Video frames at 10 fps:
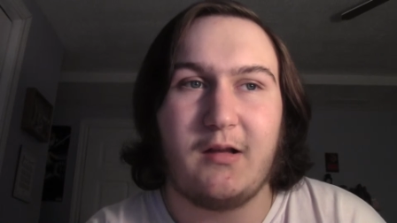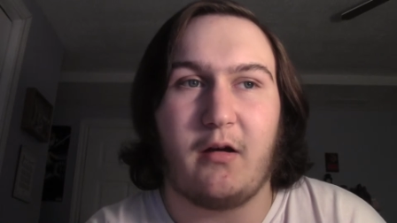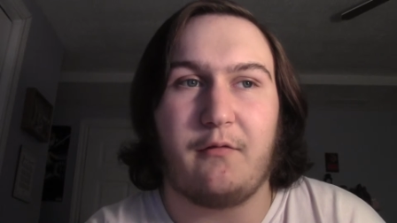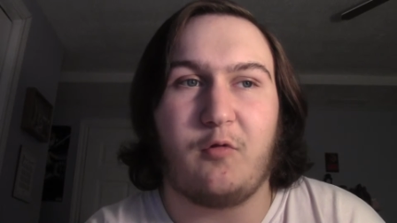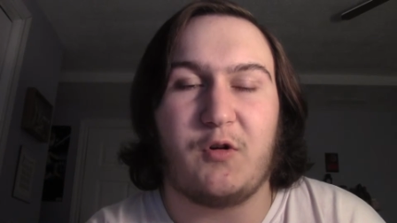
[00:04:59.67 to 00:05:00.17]

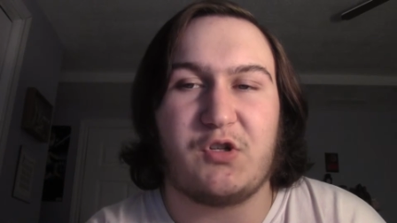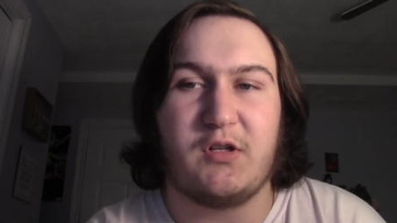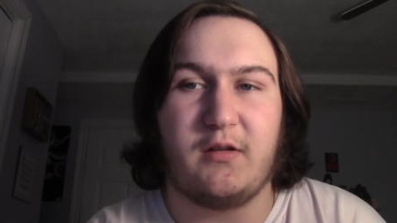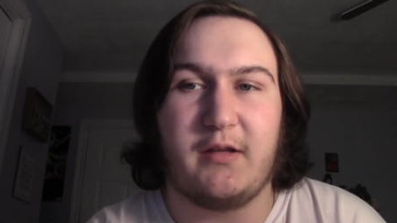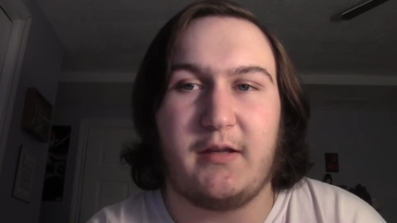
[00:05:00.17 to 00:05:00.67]

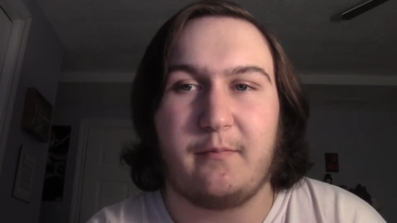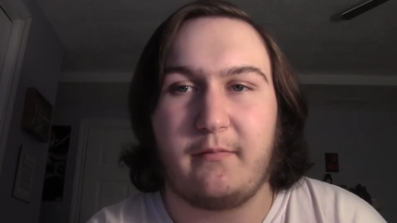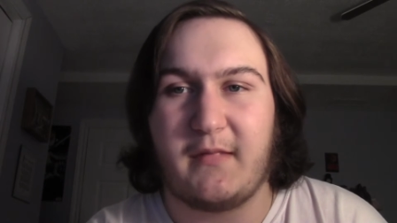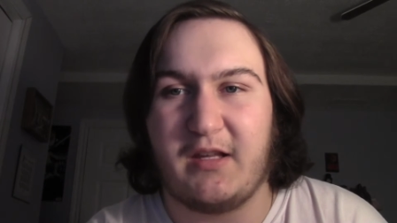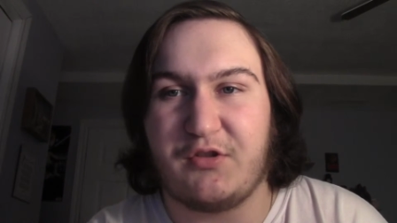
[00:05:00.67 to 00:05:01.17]
Unfortunately,
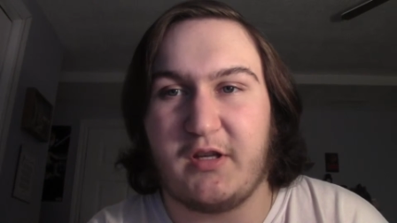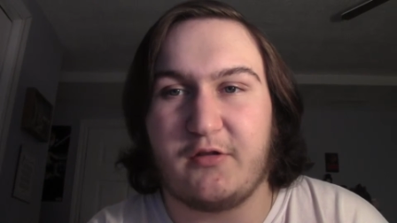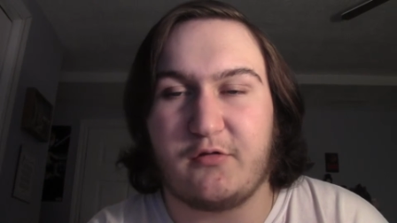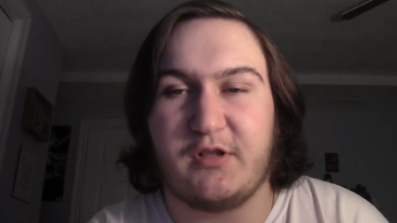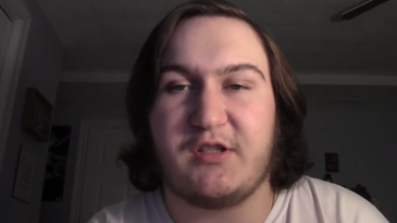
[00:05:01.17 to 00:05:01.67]
his
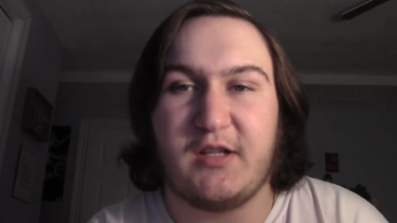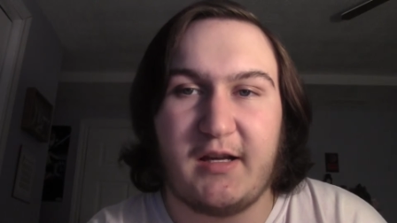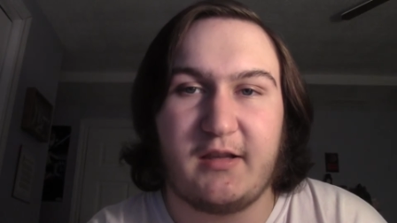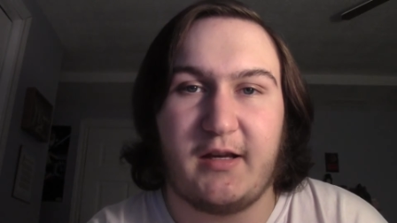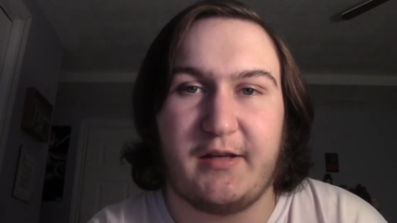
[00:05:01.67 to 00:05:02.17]
injury
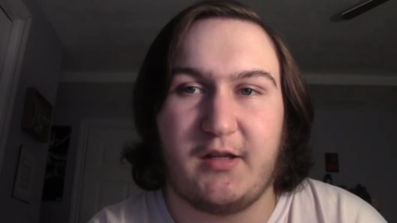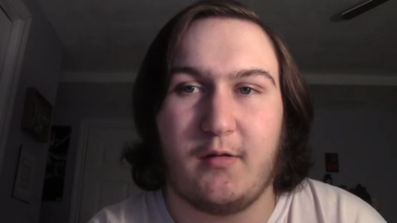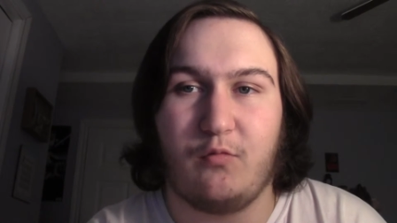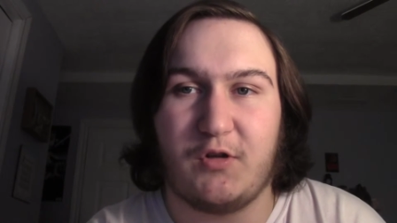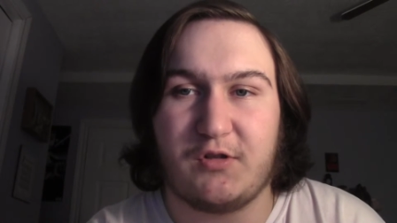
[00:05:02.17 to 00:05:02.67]
sidelined
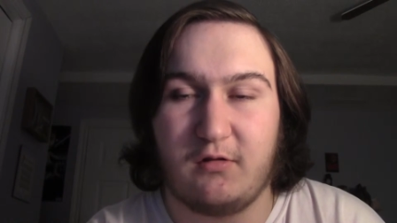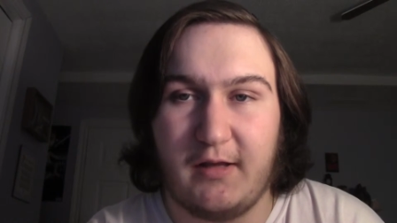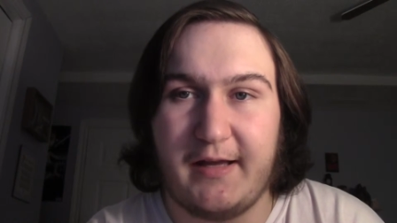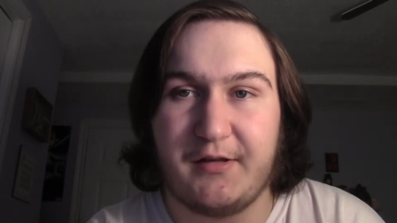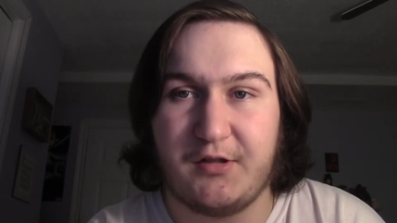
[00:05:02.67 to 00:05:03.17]
him, which
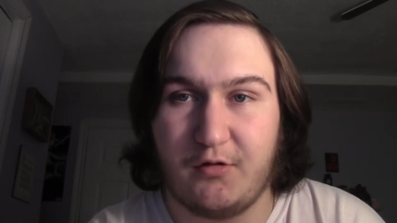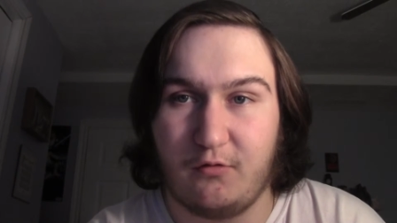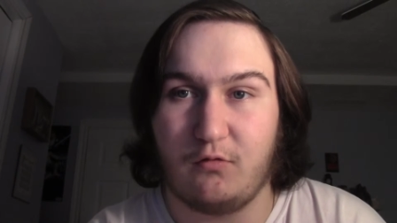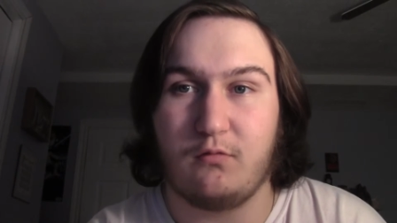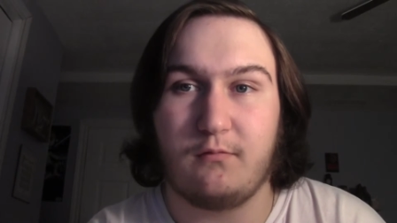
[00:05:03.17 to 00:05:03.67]
led to